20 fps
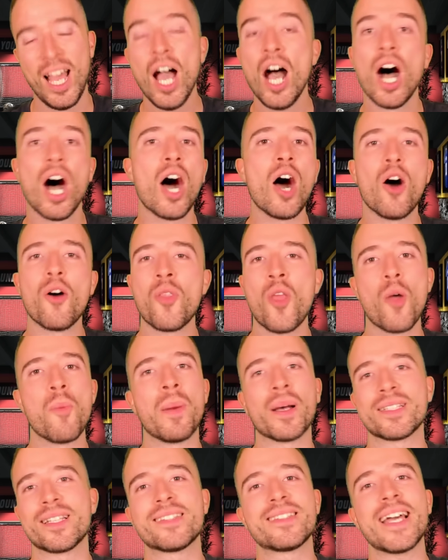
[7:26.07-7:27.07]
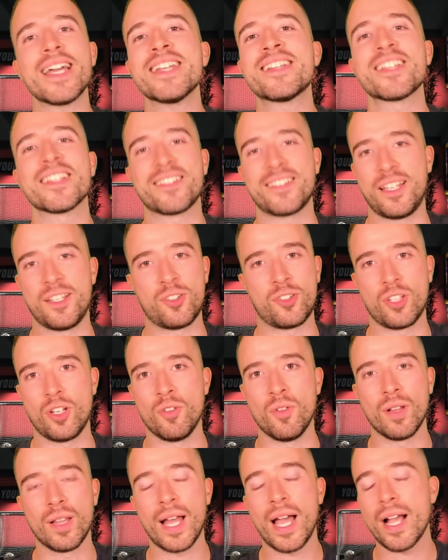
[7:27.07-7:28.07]
Oh, no, but the data says
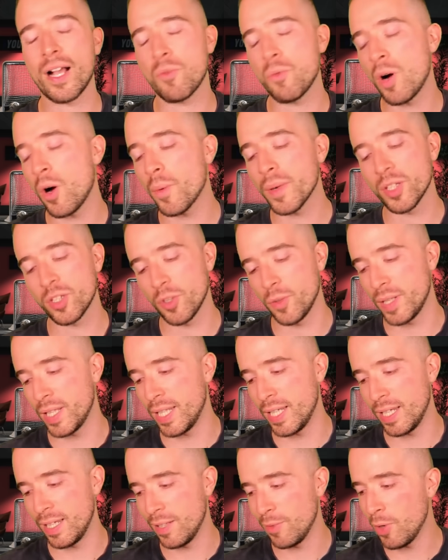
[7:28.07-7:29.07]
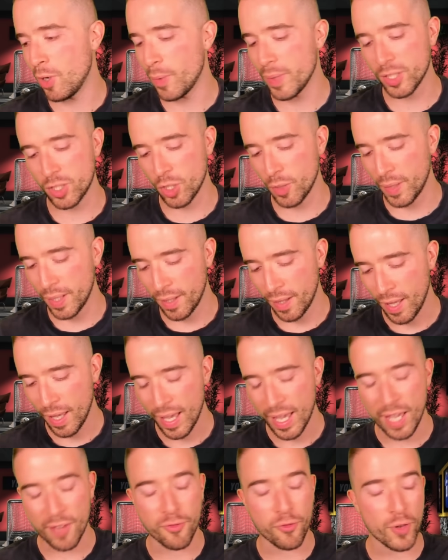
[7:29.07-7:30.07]
so. Like, what are we doing here? What are we doing?
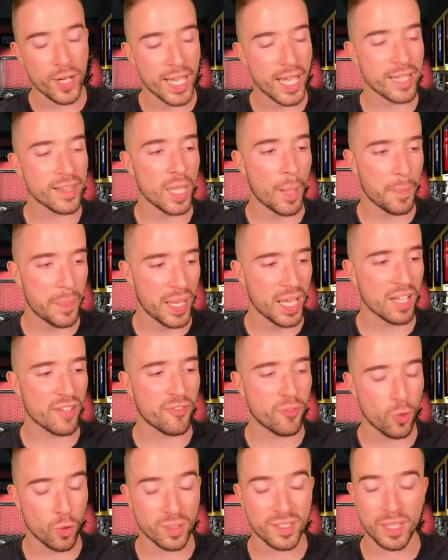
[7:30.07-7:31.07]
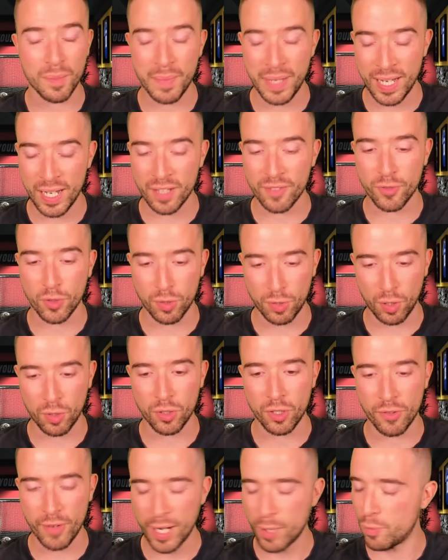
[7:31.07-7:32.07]
If we end up paying 40 million for John
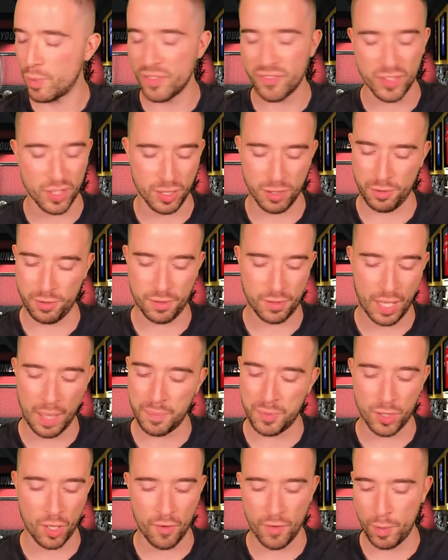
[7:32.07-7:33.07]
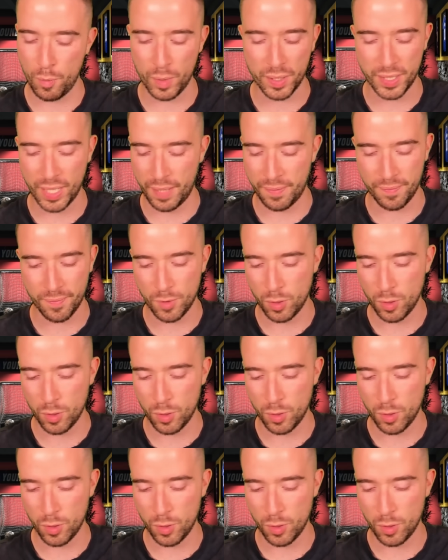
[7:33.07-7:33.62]
Duran, we're finished. I'm sorry, we're done.